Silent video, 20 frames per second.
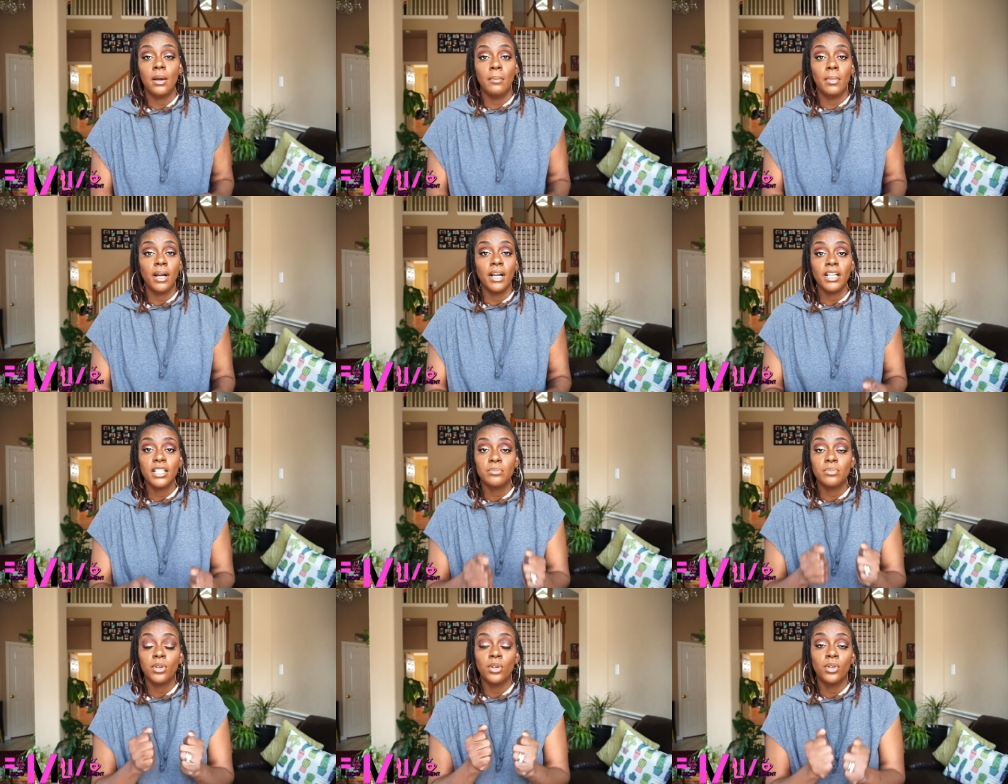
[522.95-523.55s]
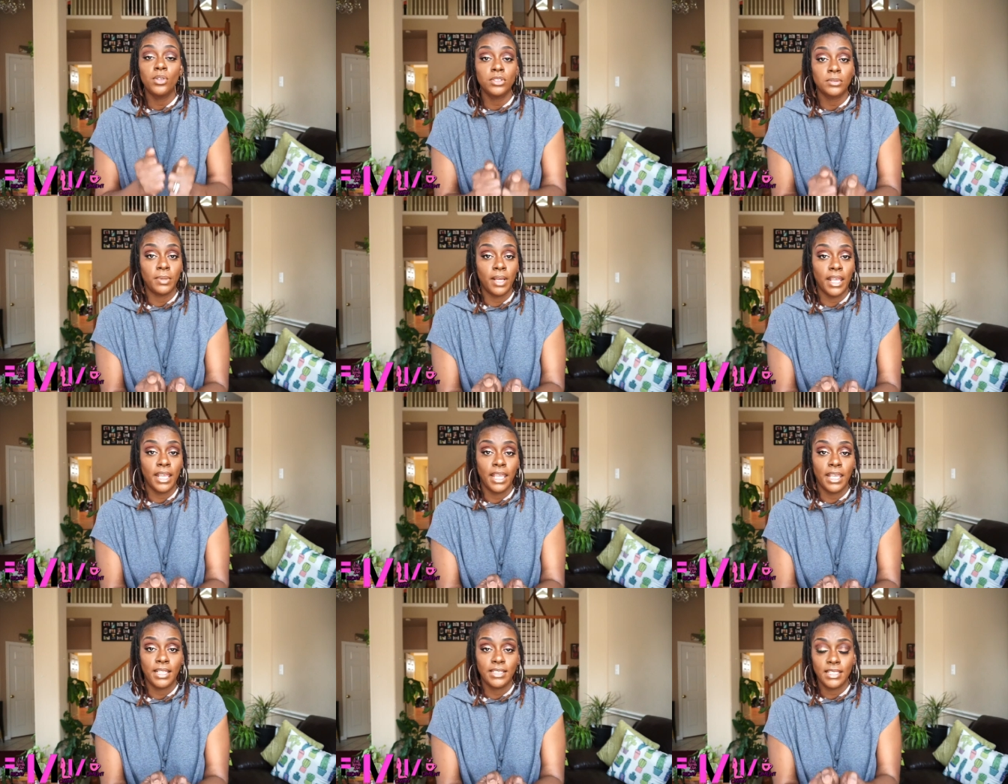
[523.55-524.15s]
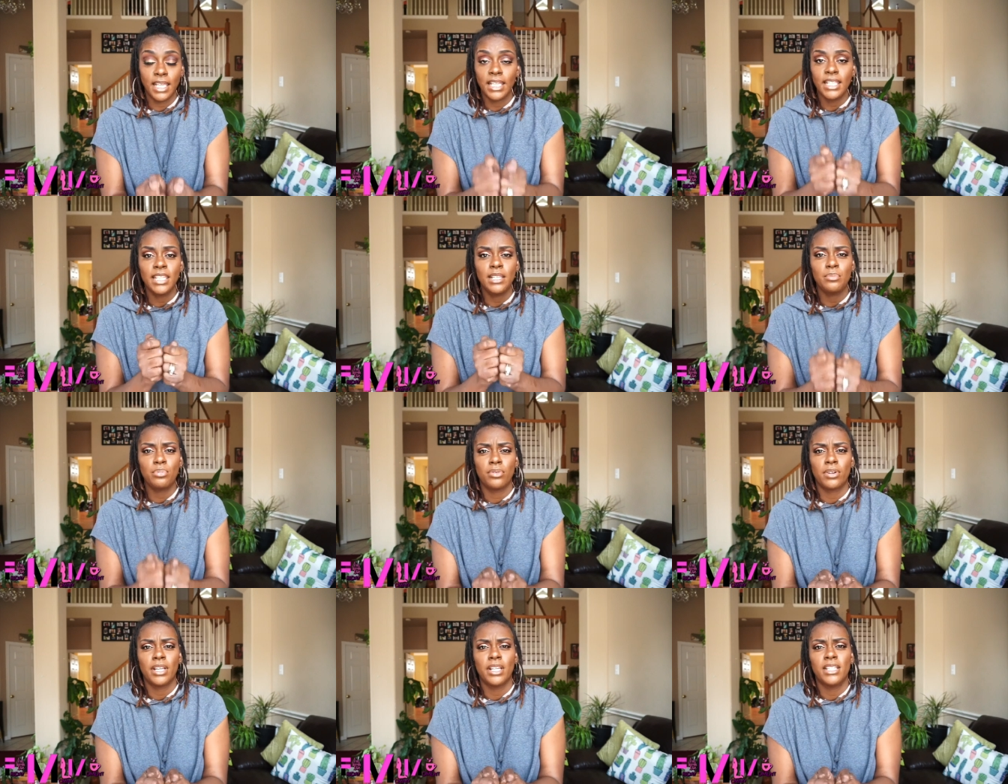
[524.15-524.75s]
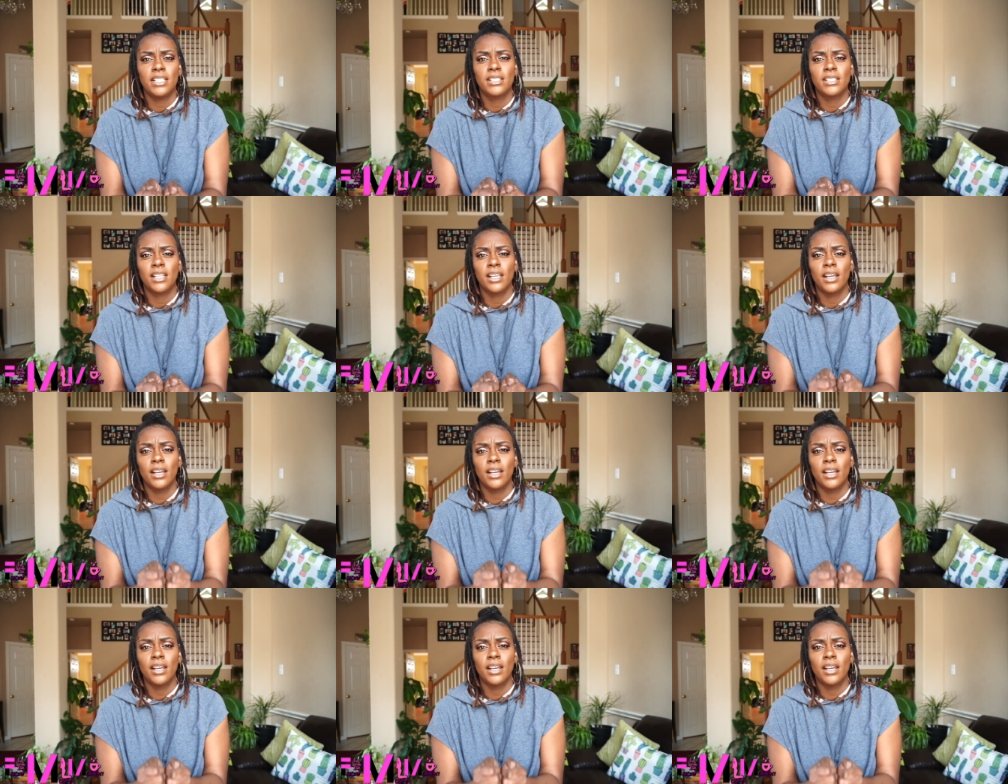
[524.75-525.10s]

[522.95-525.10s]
my husband holds my hand and he prays